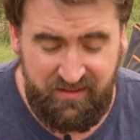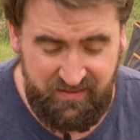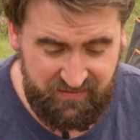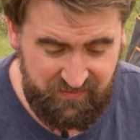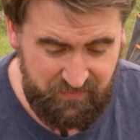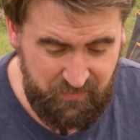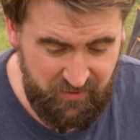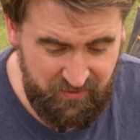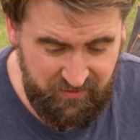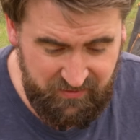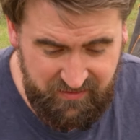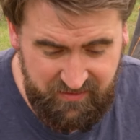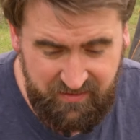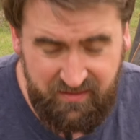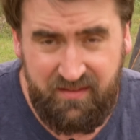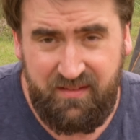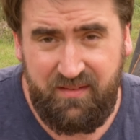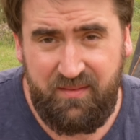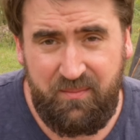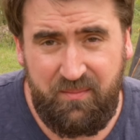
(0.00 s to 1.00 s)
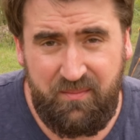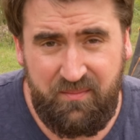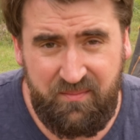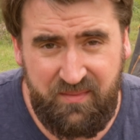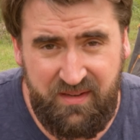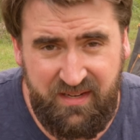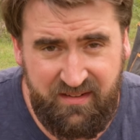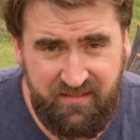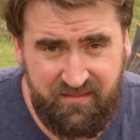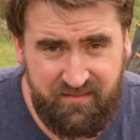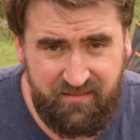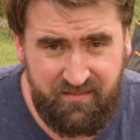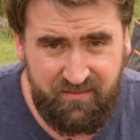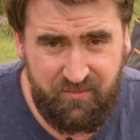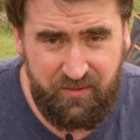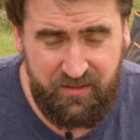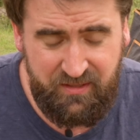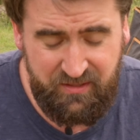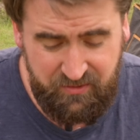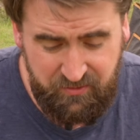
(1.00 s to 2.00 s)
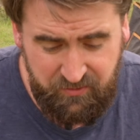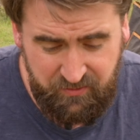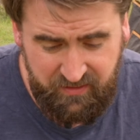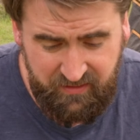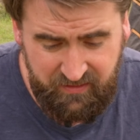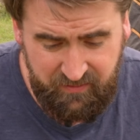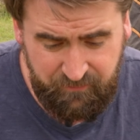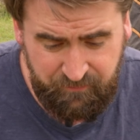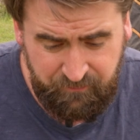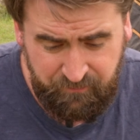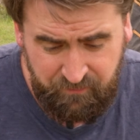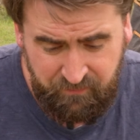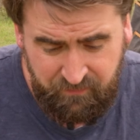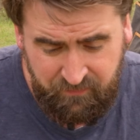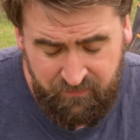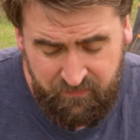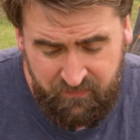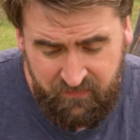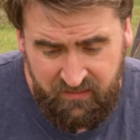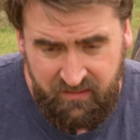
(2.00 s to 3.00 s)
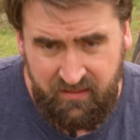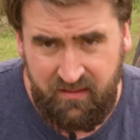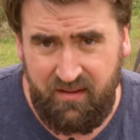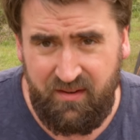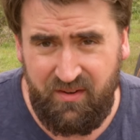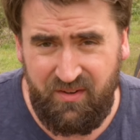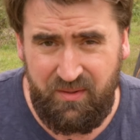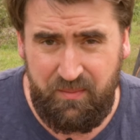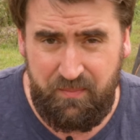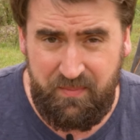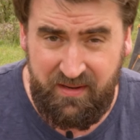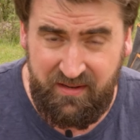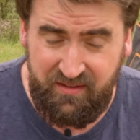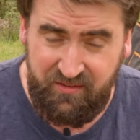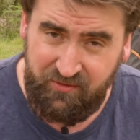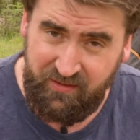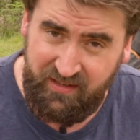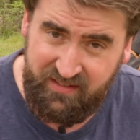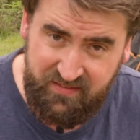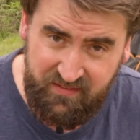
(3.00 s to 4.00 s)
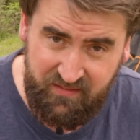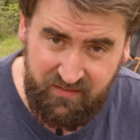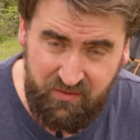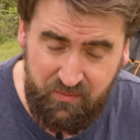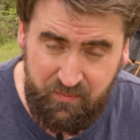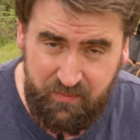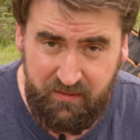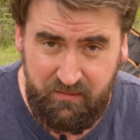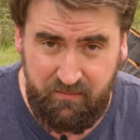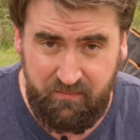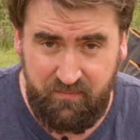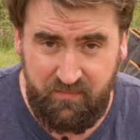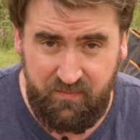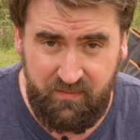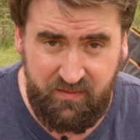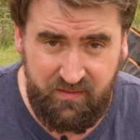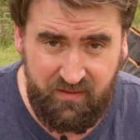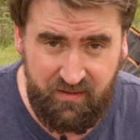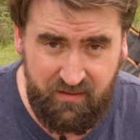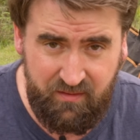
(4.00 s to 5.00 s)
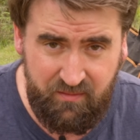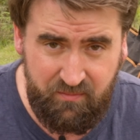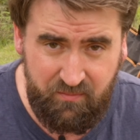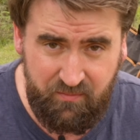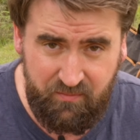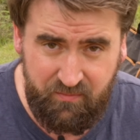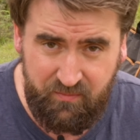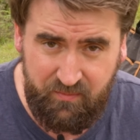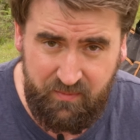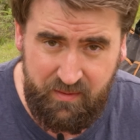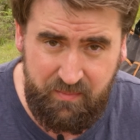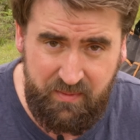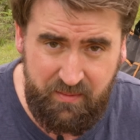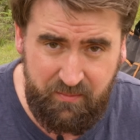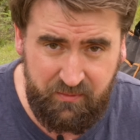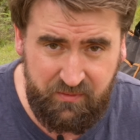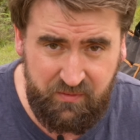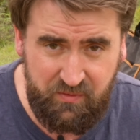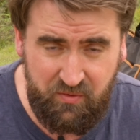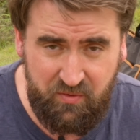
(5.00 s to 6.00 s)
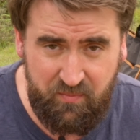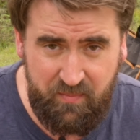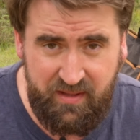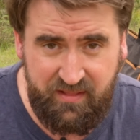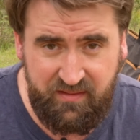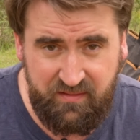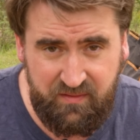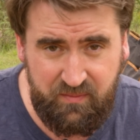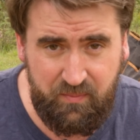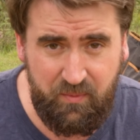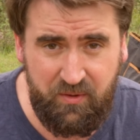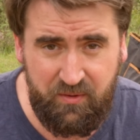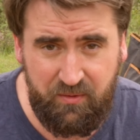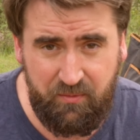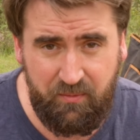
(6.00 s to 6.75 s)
you smoke meat, when you're cooking, it only penetrates a little bit, so when people talk about the smoke